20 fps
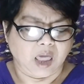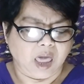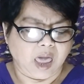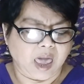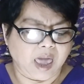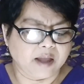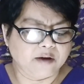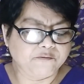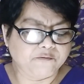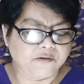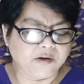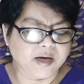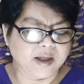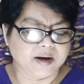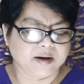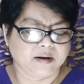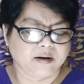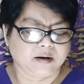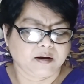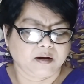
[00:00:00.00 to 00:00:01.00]
And
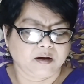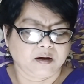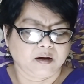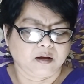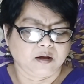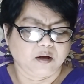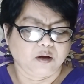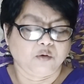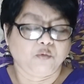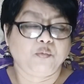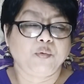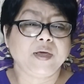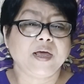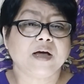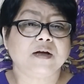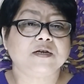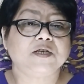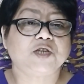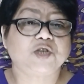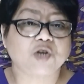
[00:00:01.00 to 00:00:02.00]
when we
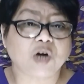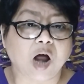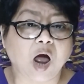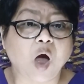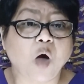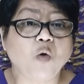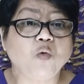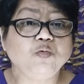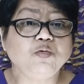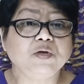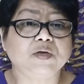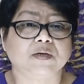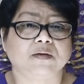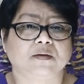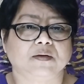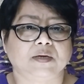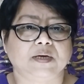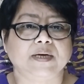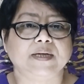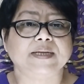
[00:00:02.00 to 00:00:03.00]
are drowned
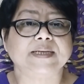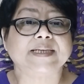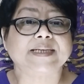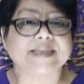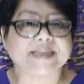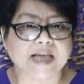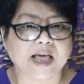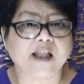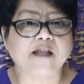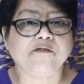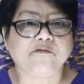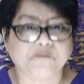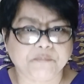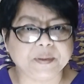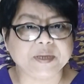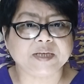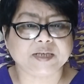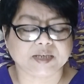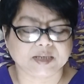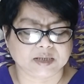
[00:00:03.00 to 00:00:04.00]
in
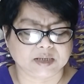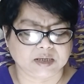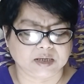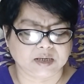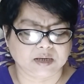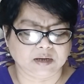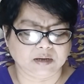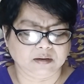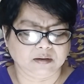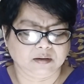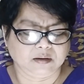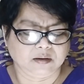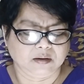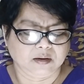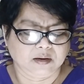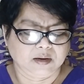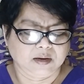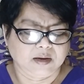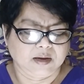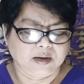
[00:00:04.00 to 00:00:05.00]
self-pity
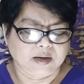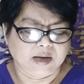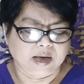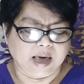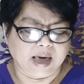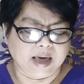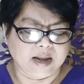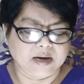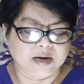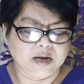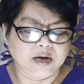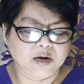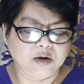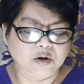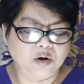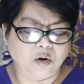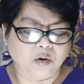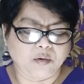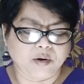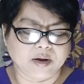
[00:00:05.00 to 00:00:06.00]
and
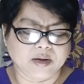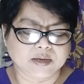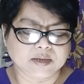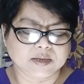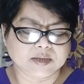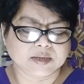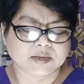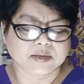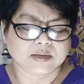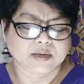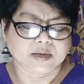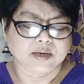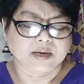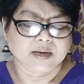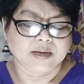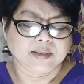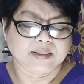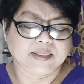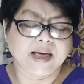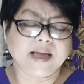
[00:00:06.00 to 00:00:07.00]
ignorance,
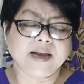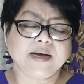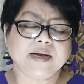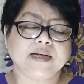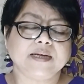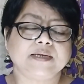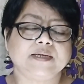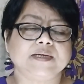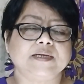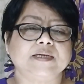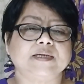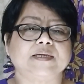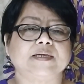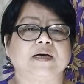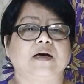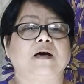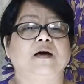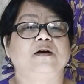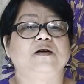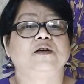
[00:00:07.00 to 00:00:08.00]
then it is
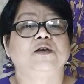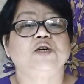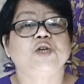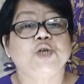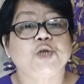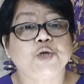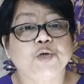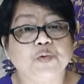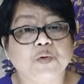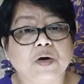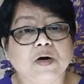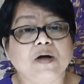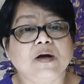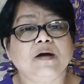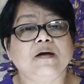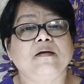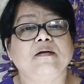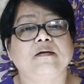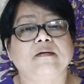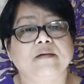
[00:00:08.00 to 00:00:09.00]
a
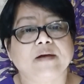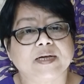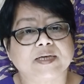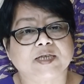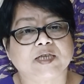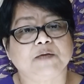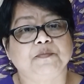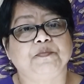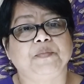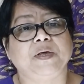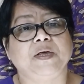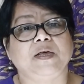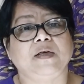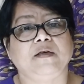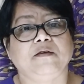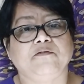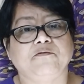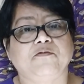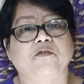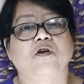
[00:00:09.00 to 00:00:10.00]
sure recipe
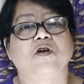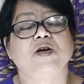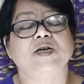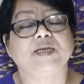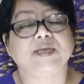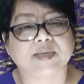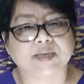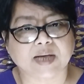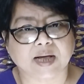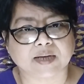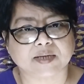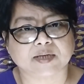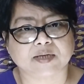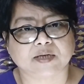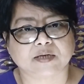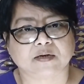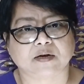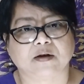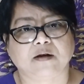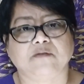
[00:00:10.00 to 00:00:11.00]
for
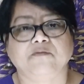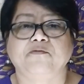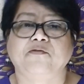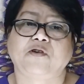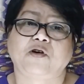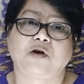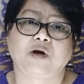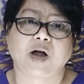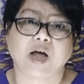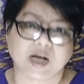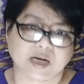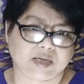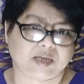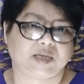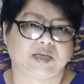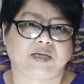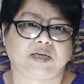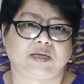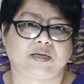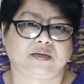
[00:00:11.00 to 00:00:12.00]
disaster for
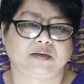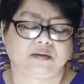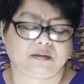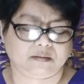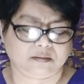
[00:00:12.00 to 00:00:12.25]
us.